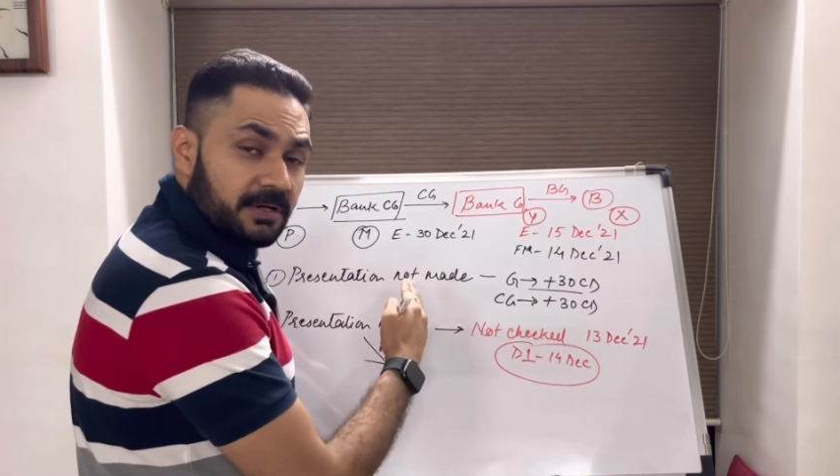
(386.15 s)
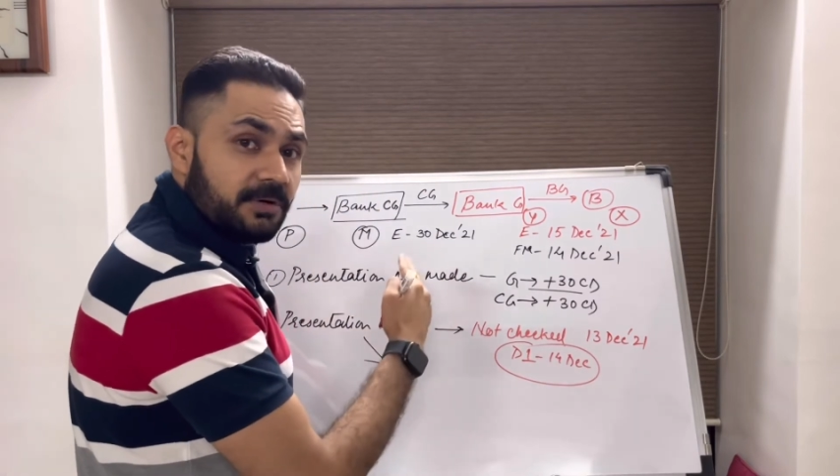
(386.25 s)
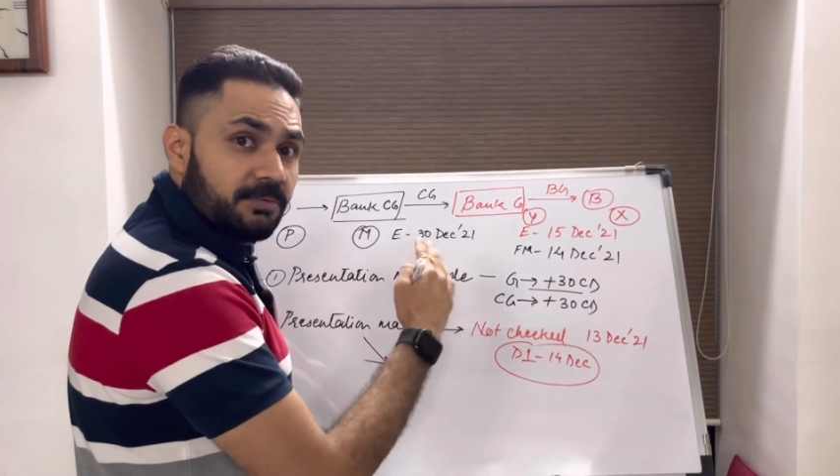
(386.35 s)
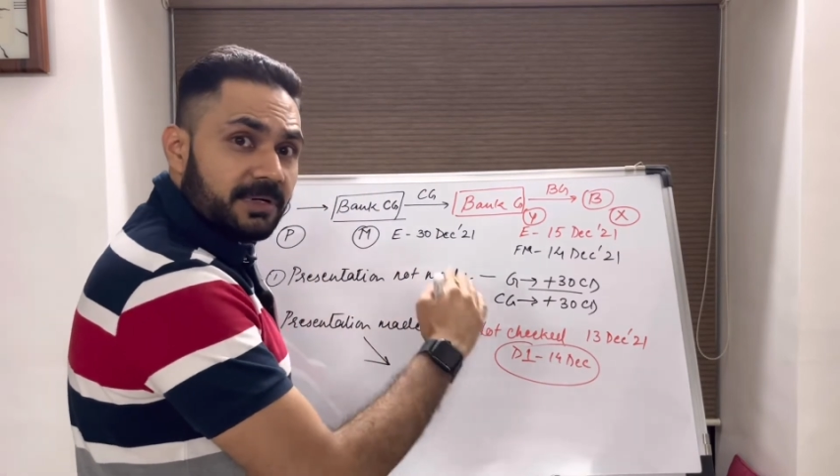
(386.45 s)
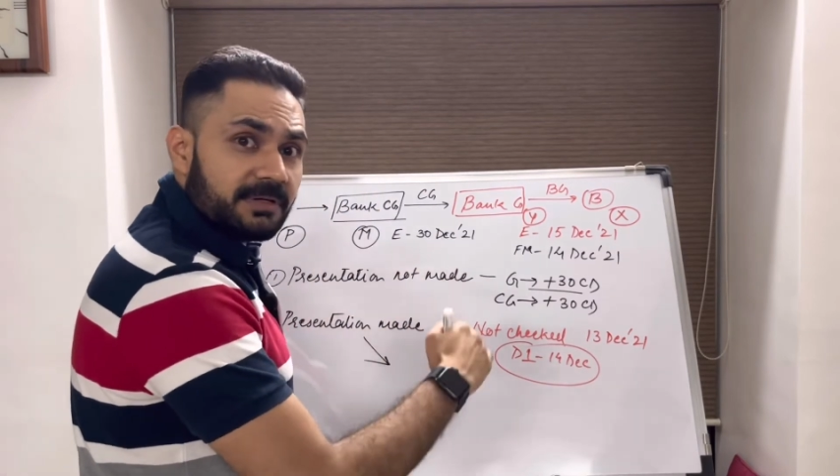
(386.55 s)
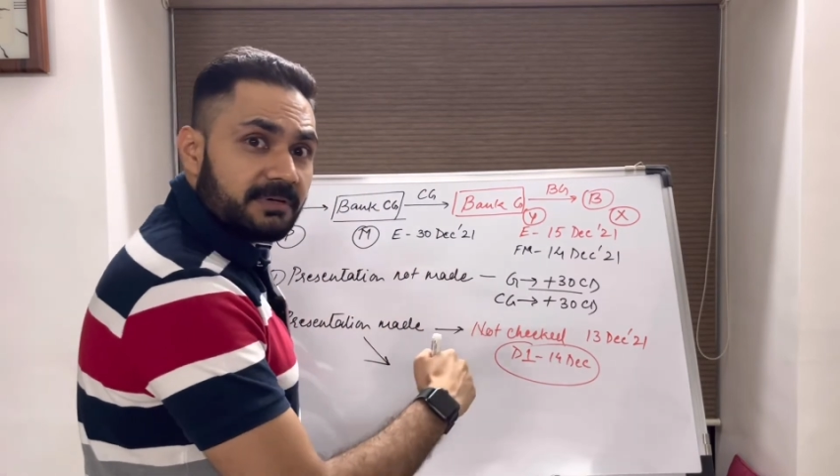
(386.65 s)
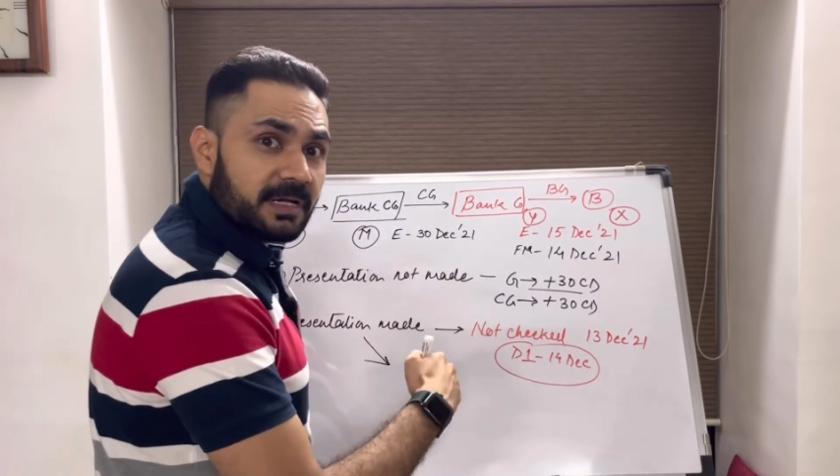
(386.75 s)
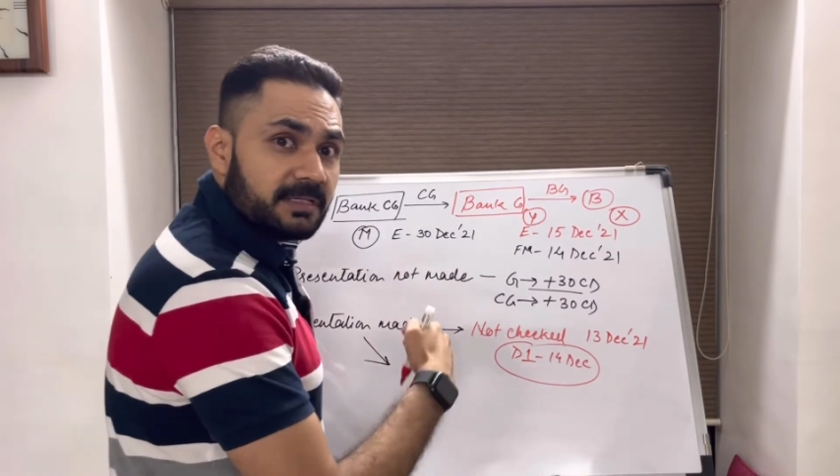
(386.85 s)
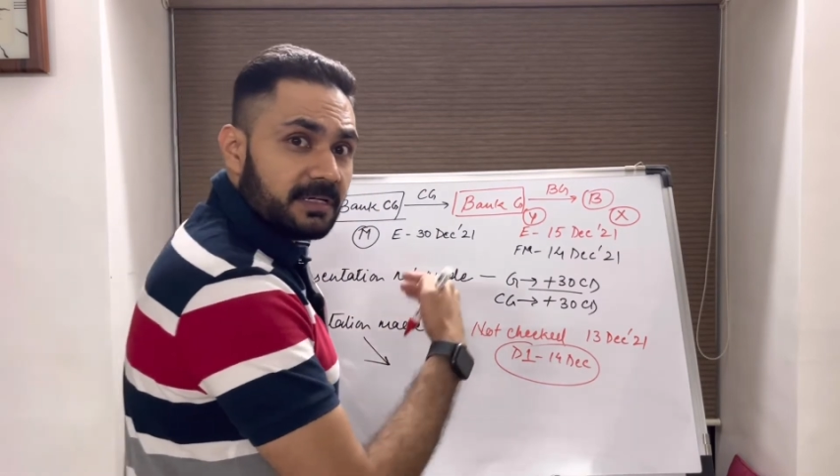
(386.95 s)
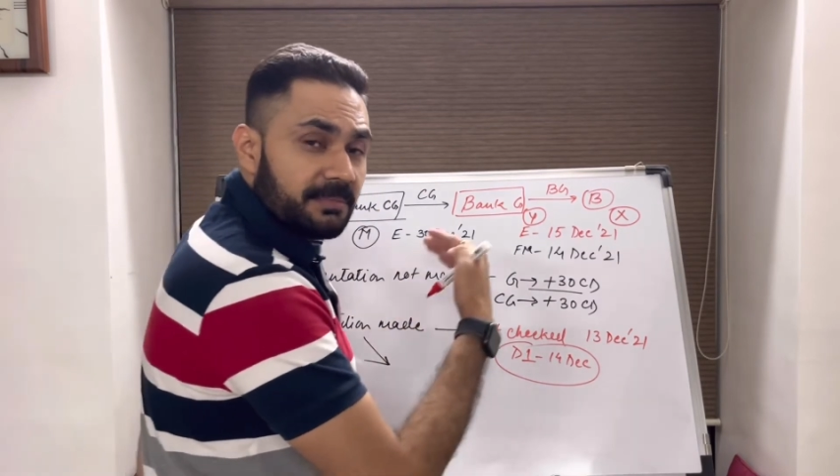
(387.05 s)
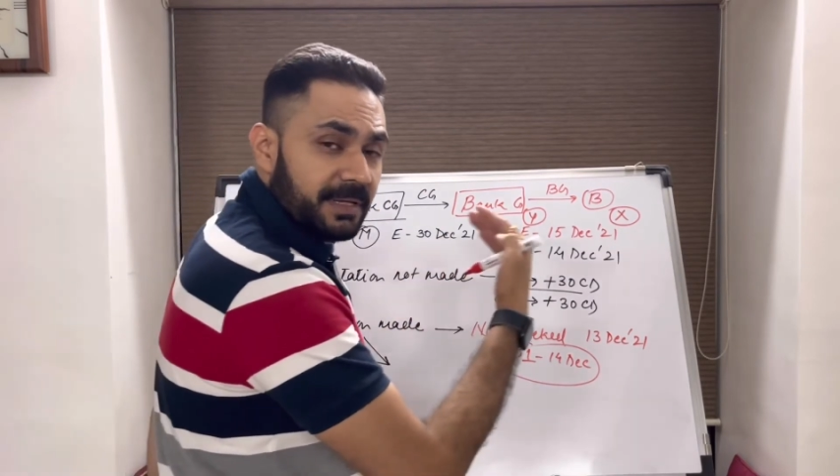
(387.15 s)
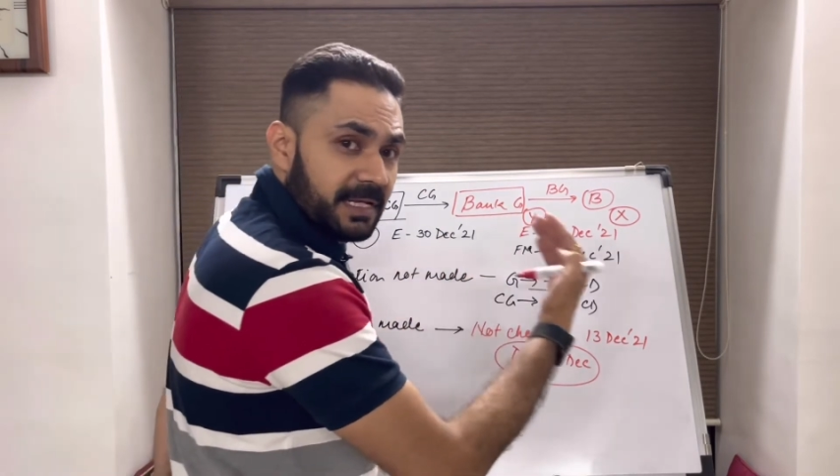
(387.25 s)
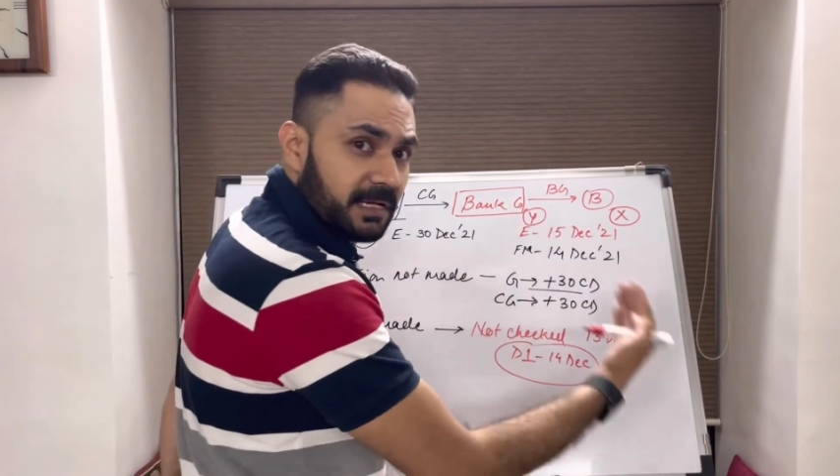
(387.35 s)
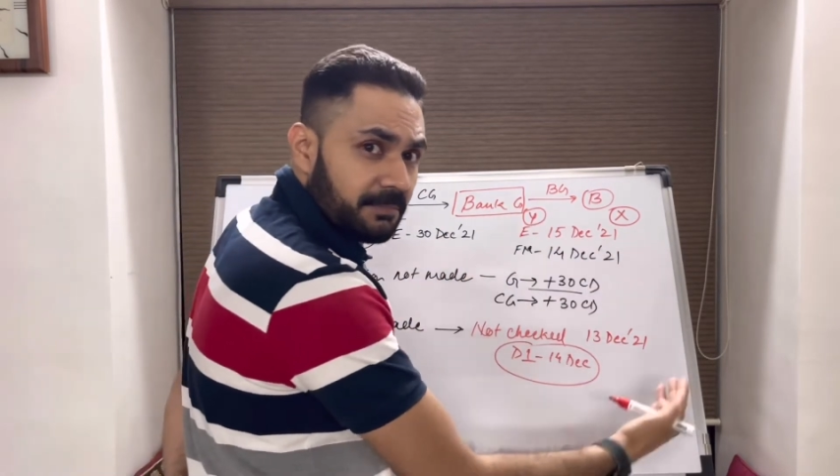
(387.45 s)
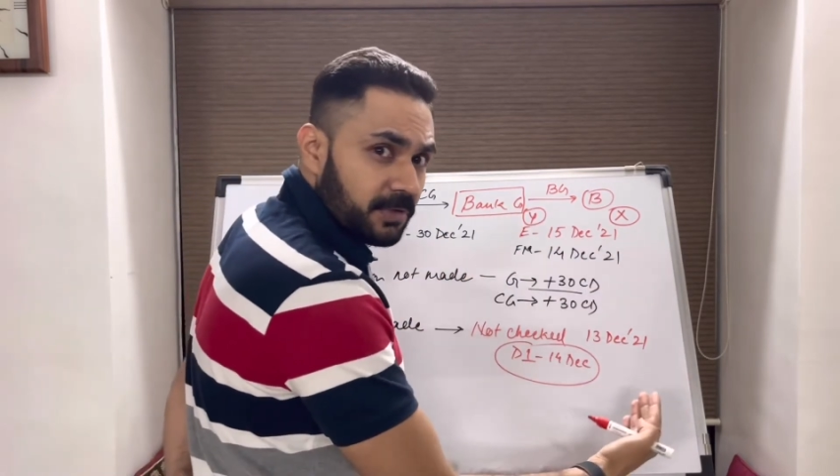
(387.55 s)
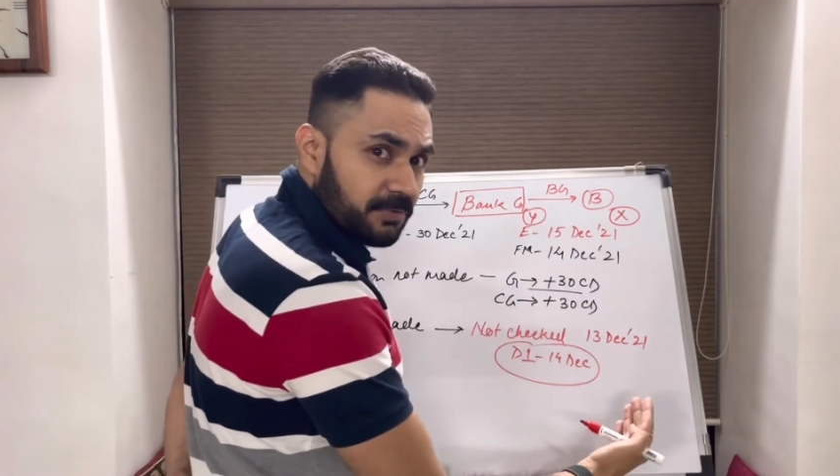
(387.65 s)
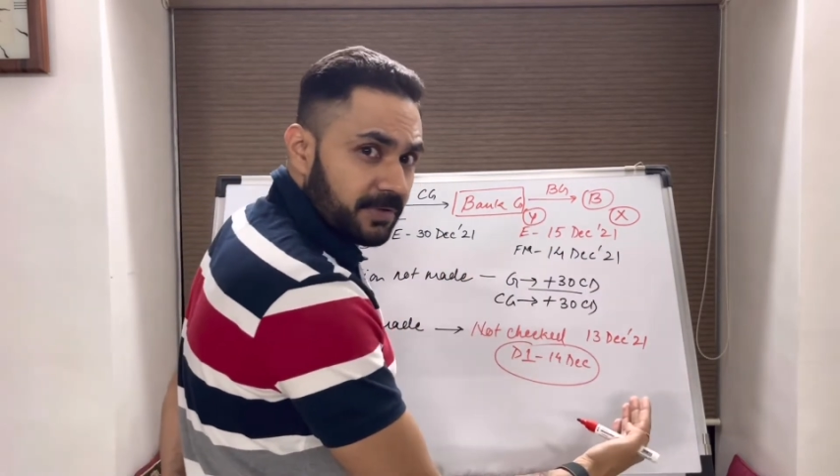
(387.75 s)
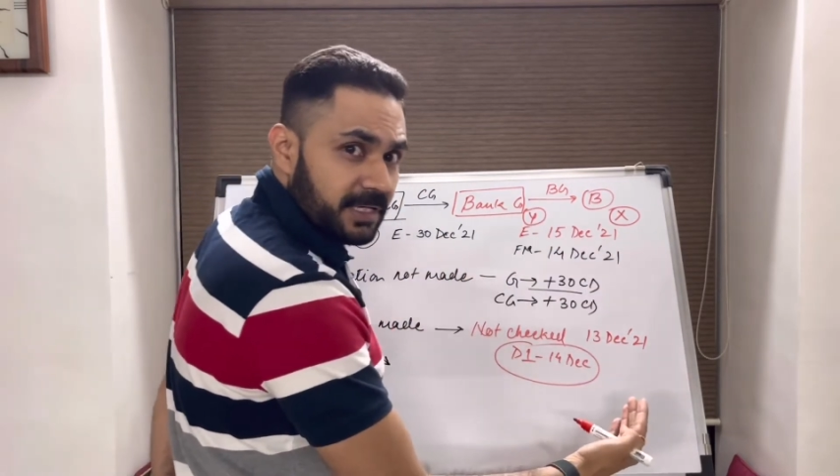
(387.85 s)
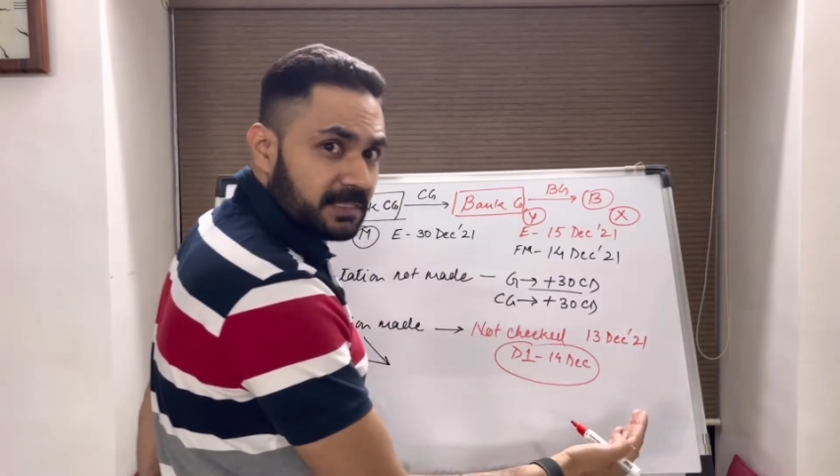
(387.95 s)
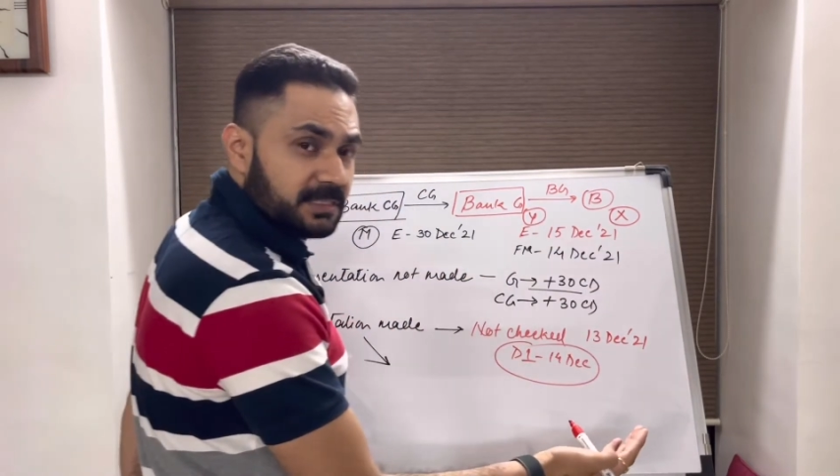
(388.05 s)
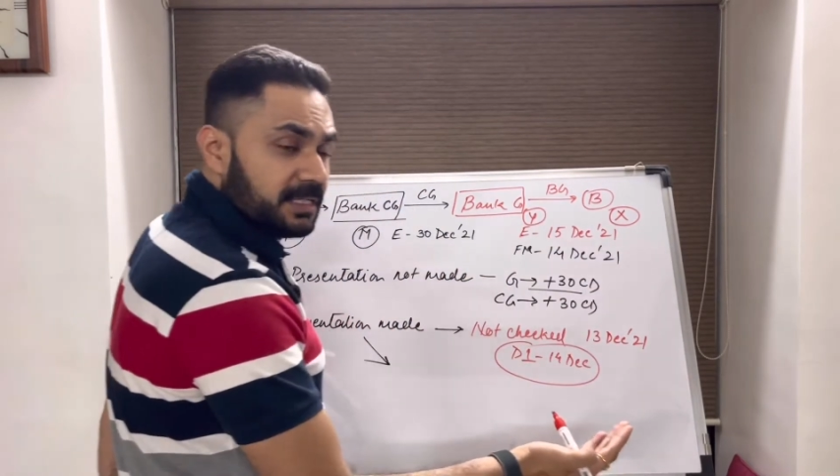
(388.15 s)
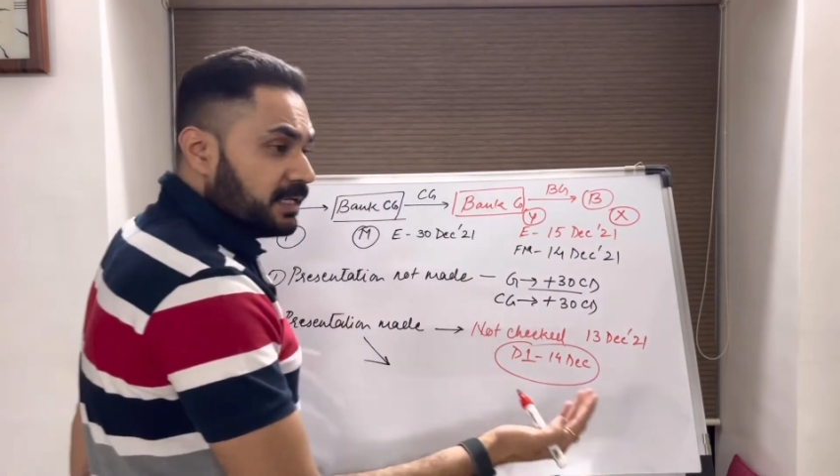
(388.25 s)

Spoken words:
Whatever are the remaining number of days,